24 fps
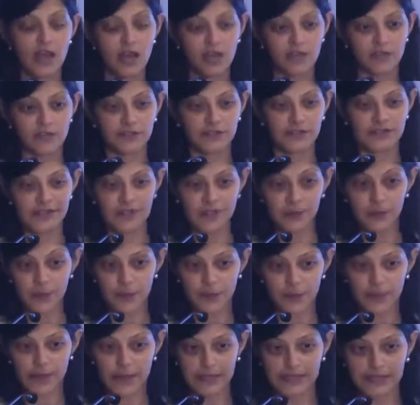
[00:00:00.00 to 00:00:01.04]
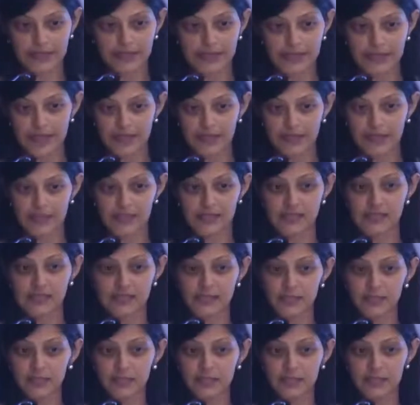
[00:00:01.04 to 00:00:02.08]
of the Singapore Patents Act is
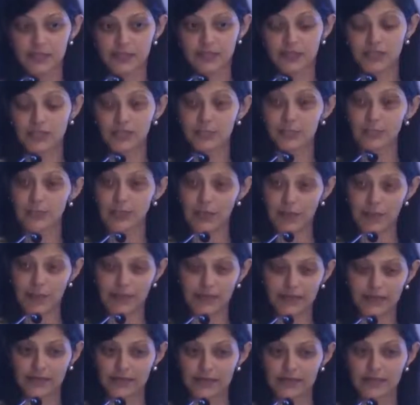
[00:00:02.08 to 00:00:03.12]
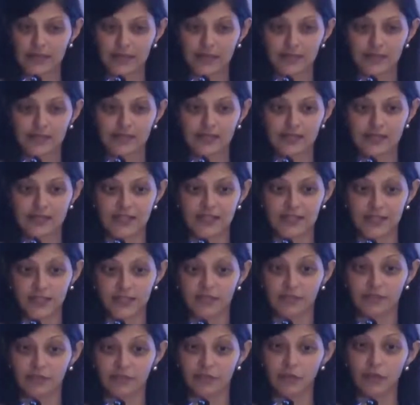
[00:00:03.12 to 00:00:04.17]
similar to the UK Patents Act,
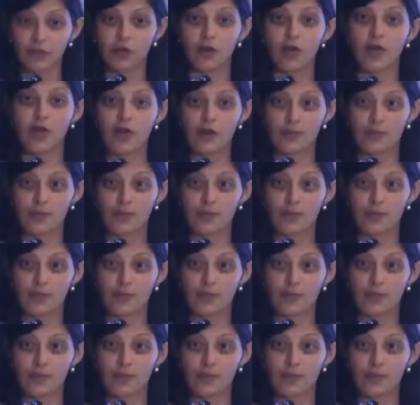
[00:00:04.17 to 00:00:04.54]
Section 4,